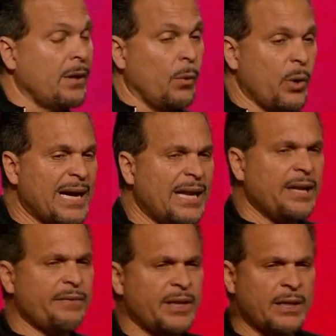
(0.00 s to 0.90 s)
We're not
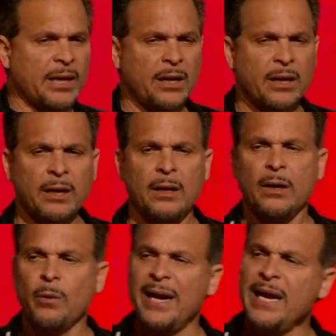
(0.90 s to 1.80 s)
living in a,
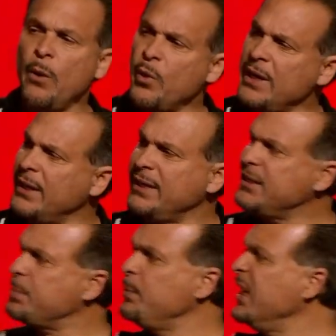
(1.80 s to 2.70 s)
right now, we're not,
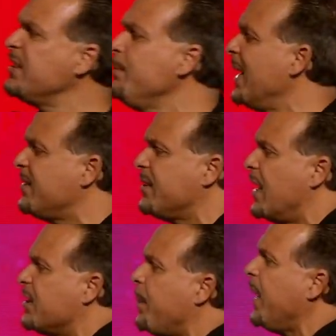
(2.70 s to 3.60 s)
this message I'm
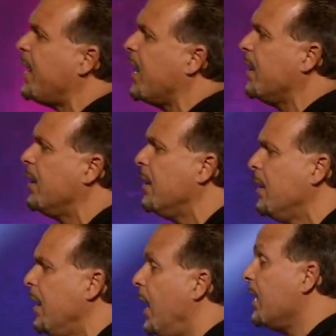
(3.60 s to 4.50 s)
speaking
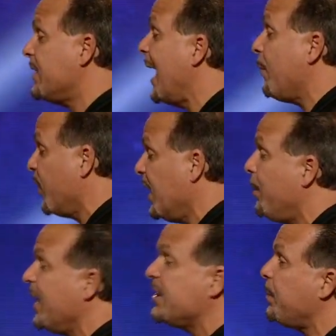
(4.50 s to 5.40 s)
is not really
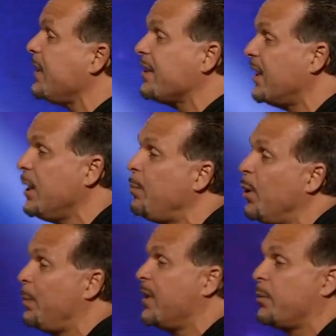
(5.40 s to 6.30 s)
being speaked on any
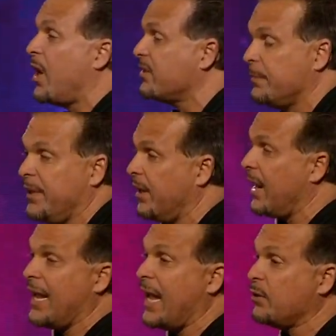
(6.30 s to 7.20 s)
pulpit across America.
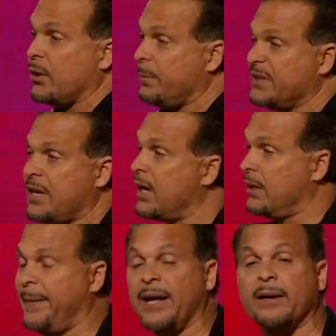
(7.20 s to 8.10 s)
I don't know anybody's talking
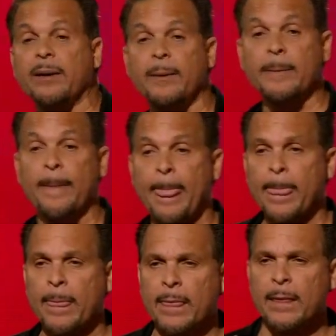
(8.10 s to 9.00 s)
about it.
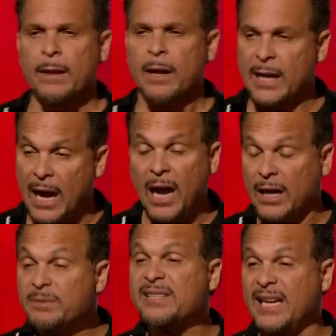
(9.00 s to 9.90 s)
And all I'm
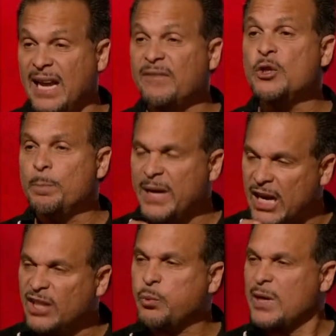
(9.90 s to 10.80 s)
saying,
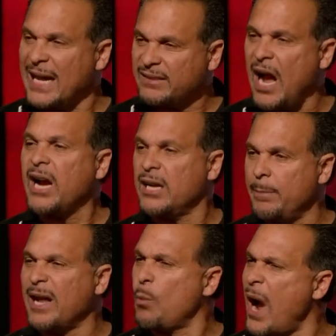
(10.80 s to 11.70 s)
because we're not talking
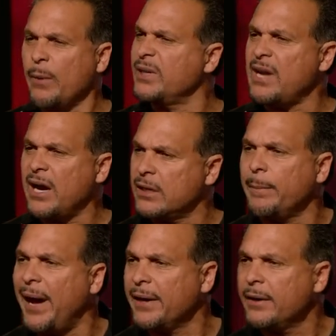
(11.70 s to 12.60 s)
about it, why aren't we talking
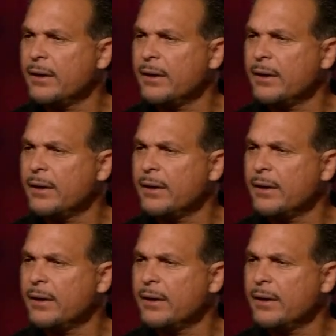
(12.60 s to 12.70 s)
about it?